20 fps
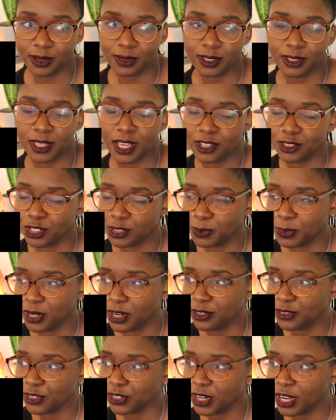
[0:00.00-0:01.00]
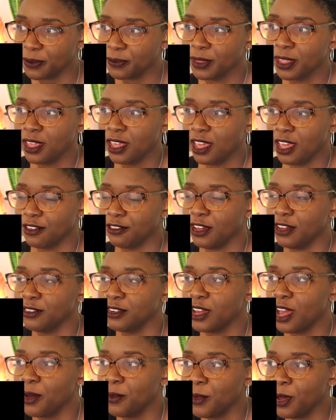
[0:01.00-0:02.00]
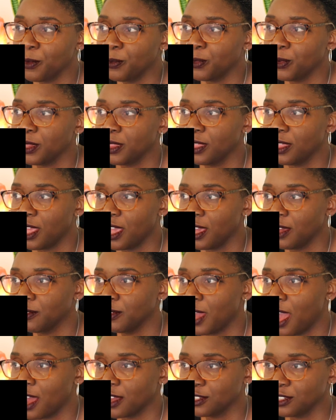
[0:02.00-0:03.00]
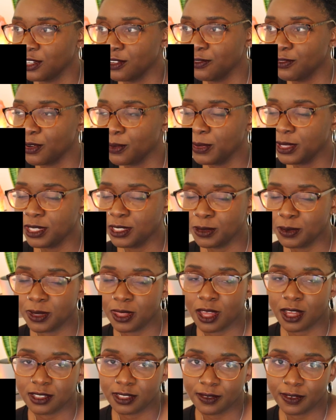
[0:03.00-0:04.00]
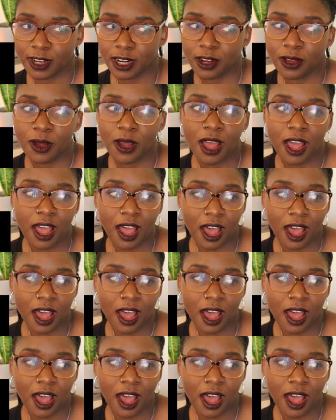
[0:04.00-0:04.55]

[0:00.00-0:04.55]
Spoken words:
is how she pronounced her name. If I ever come up with a reaction from Elizabeth Acevedo,